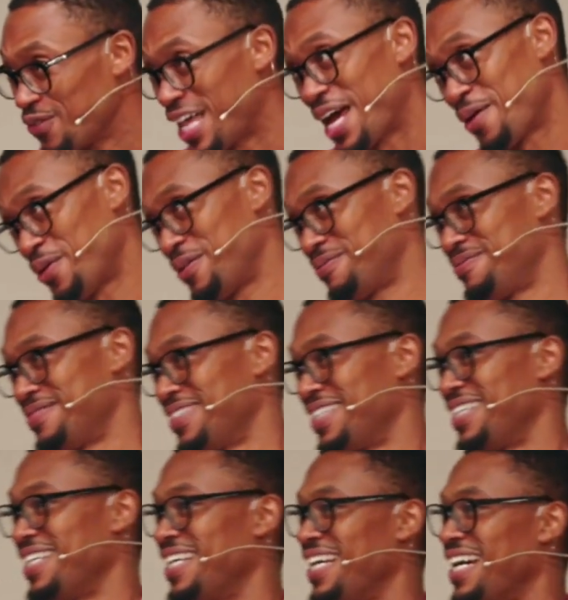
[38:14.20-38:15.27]
sinful flattery.
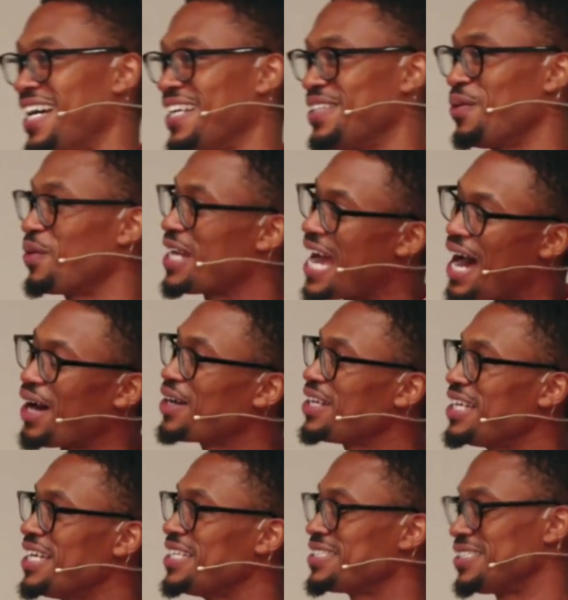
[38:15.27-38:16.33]
The
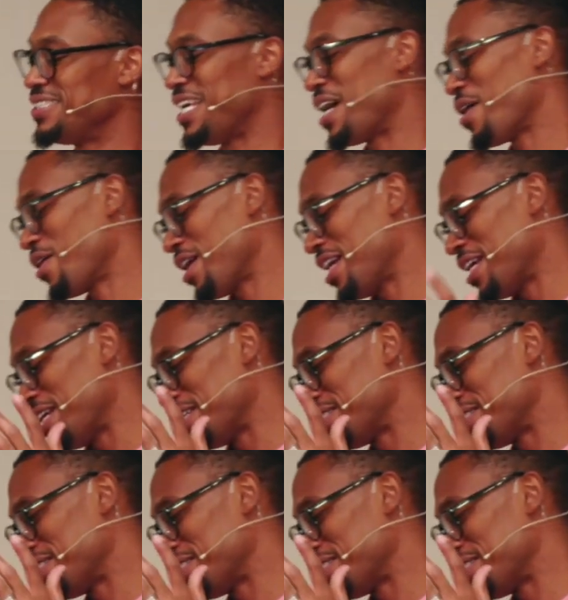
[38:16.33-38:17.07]
reality is there